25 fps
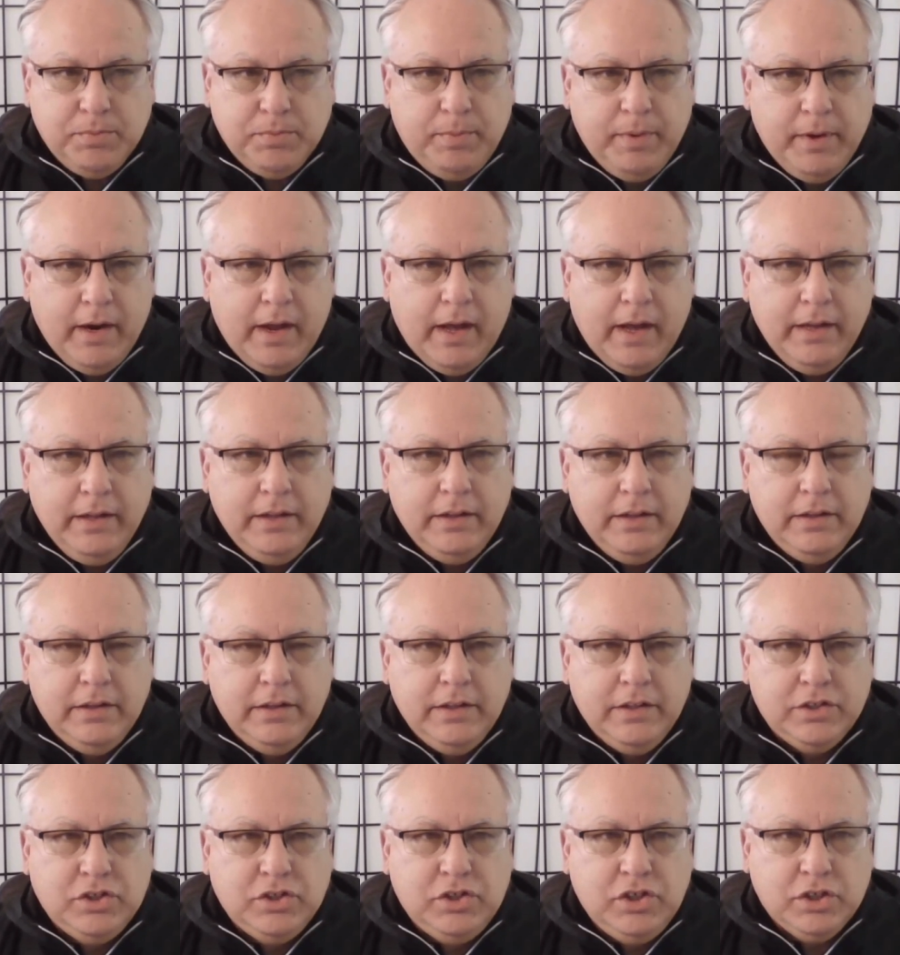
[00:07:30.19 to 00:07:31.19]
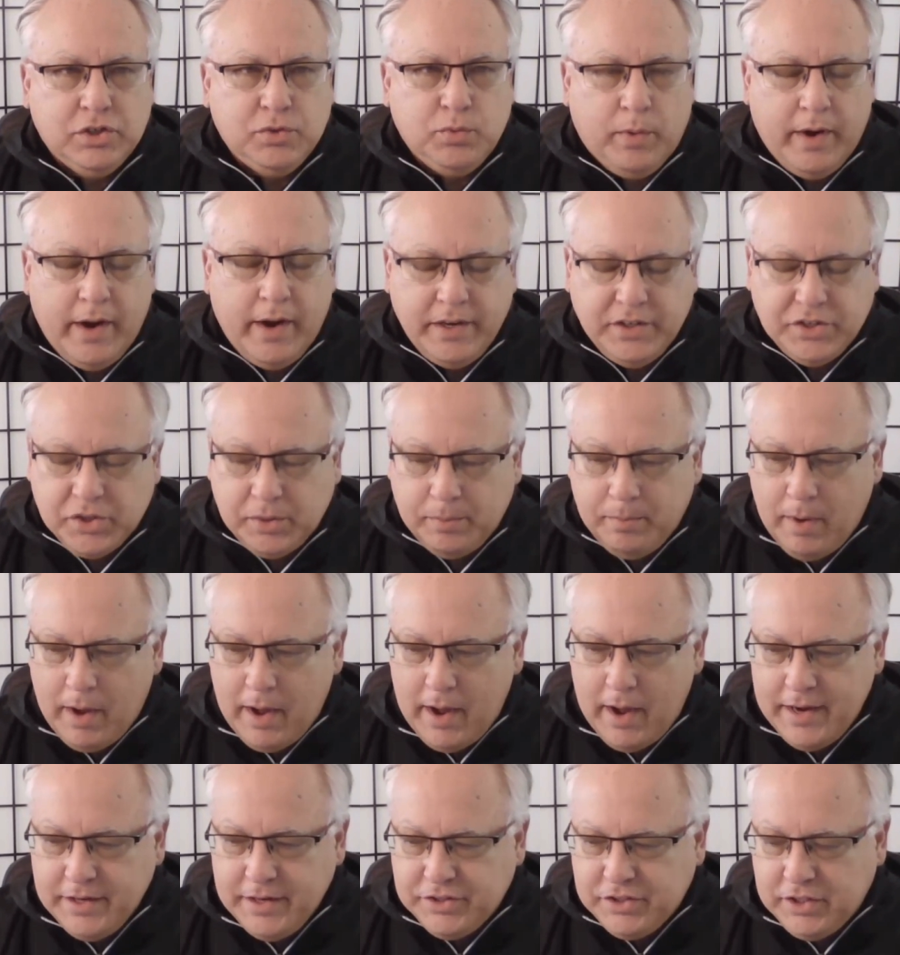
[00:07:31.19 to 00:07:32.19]
but it's just what I
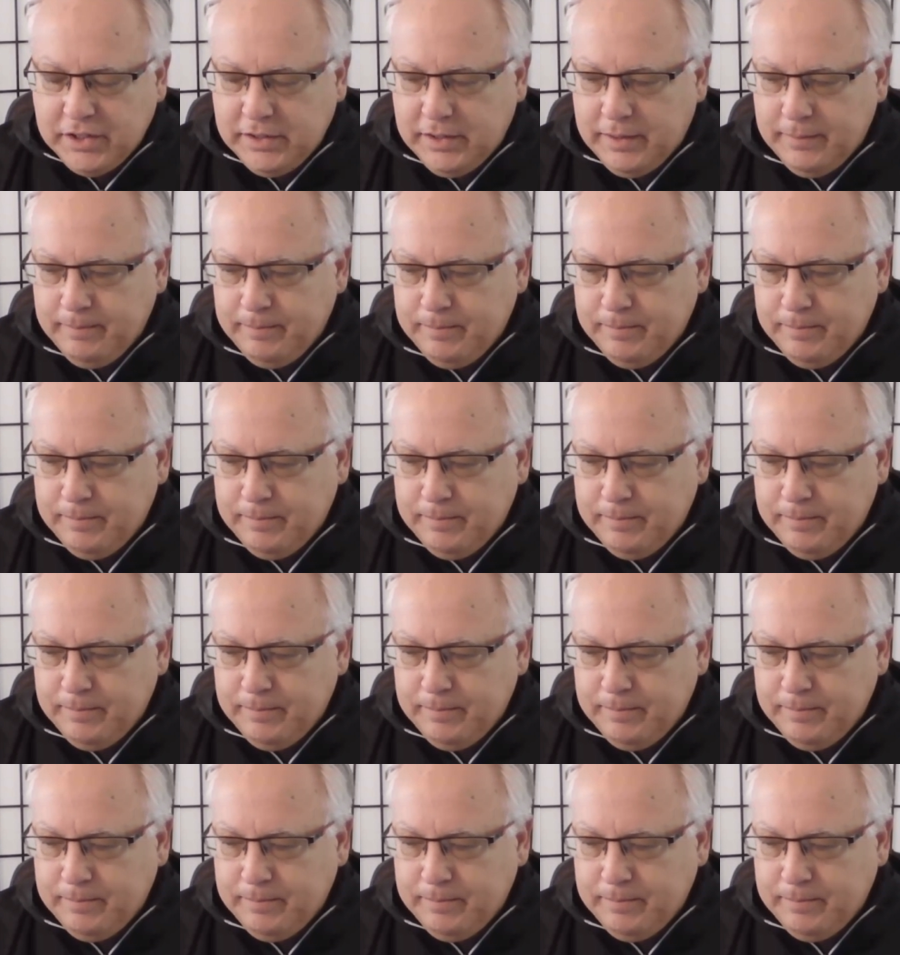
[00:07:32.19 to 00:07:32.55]
surmised, that